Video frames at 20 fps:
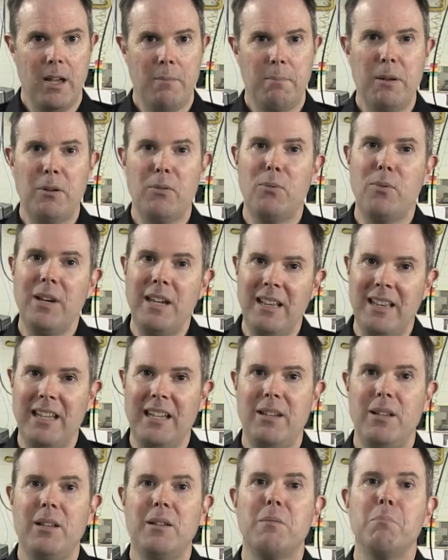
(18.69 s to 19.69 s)
But
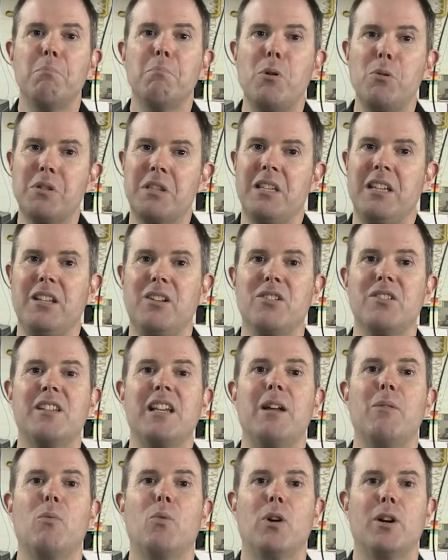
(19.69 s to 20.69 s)
really, most leaders
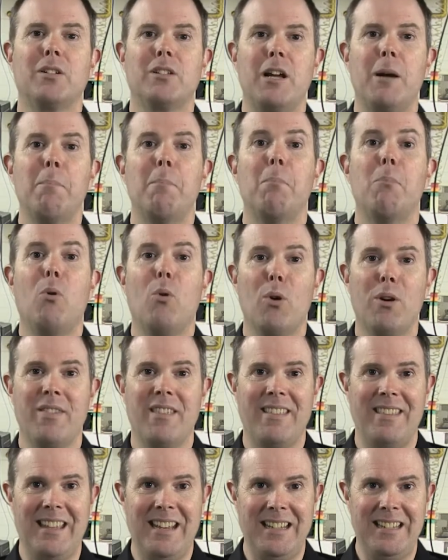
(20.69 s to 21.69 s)
get worked up more
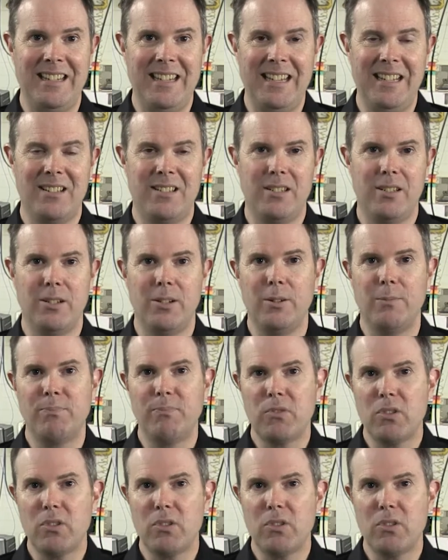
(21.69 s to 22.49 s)
than they need to.